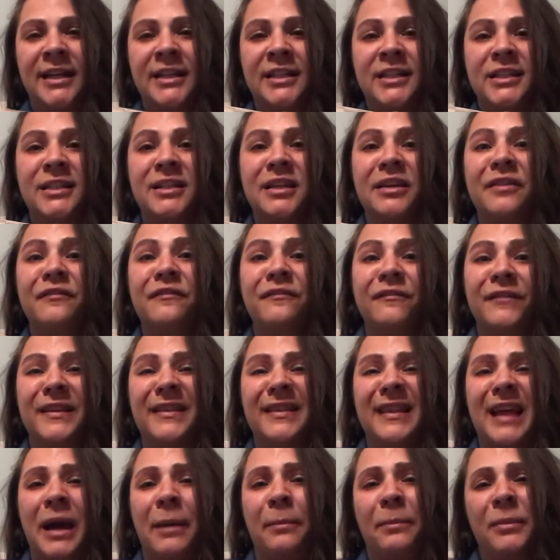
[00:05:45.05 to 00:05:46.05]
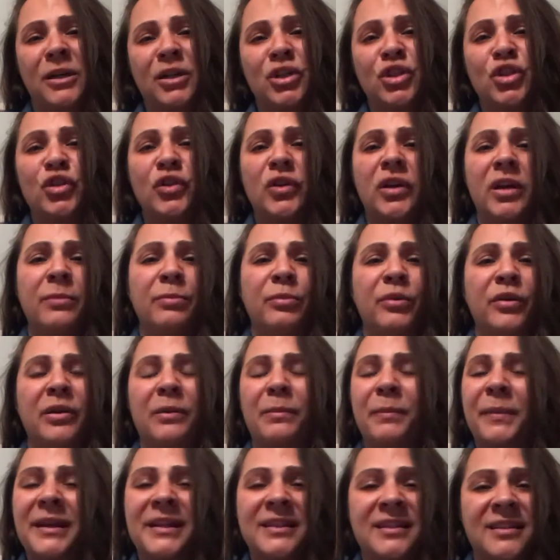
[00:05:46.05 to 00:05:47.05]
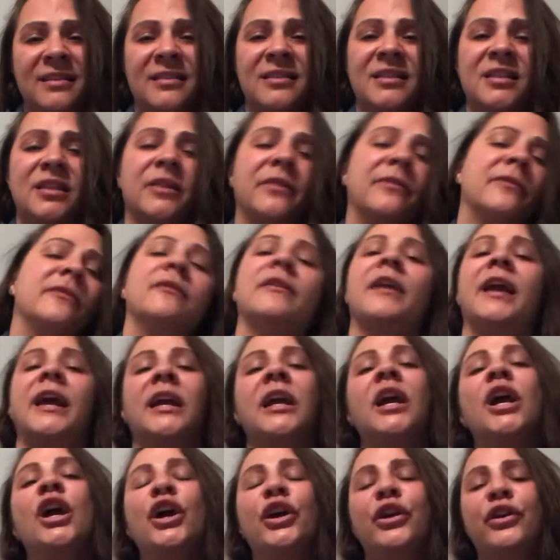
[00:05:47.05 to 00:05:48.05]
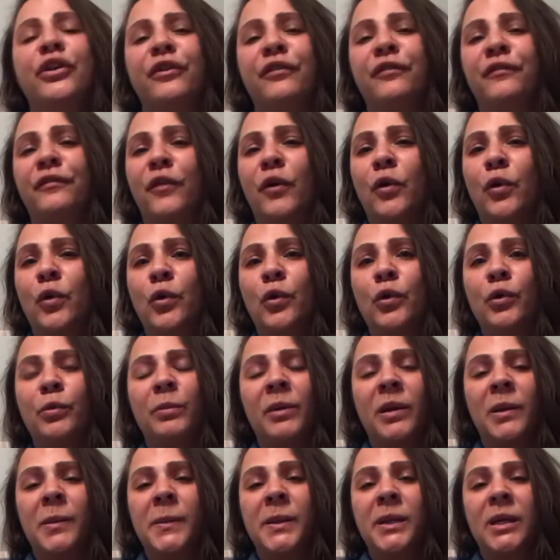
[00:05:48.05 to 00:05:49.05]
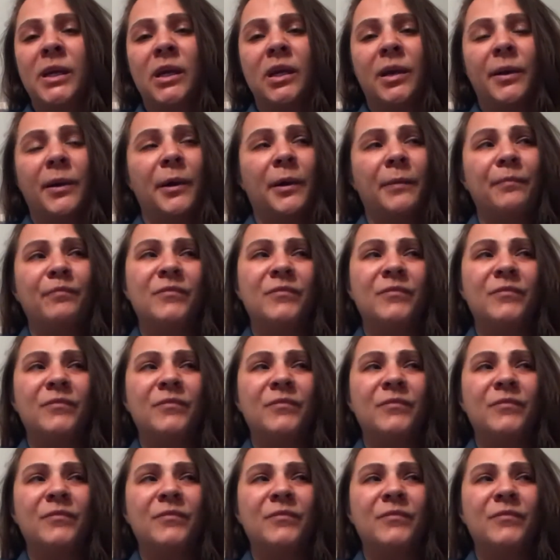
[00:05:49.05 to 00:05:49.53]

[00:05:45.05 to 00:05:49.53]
It doesn't fit that much. You can put basic stuff like your phone, maybe